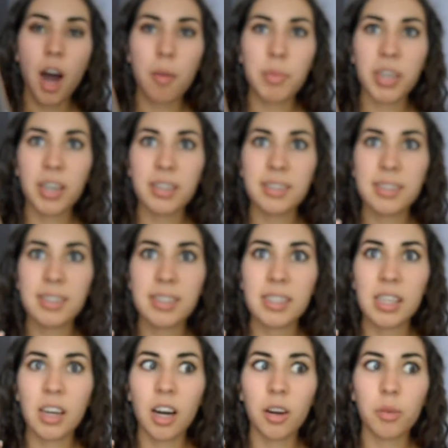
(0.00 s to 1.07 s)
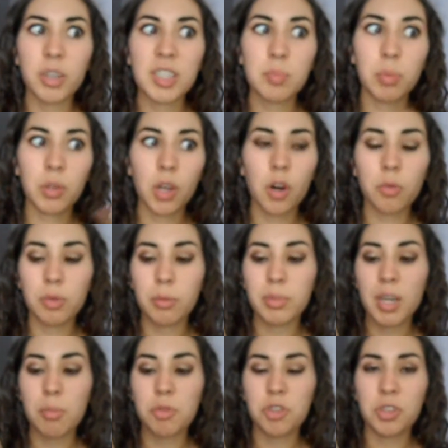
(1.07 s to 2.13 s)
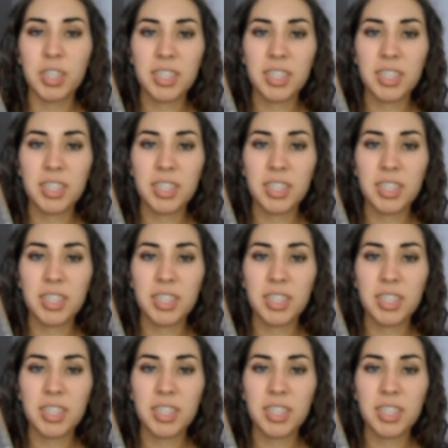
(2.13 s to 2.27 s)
because it's below room temperature.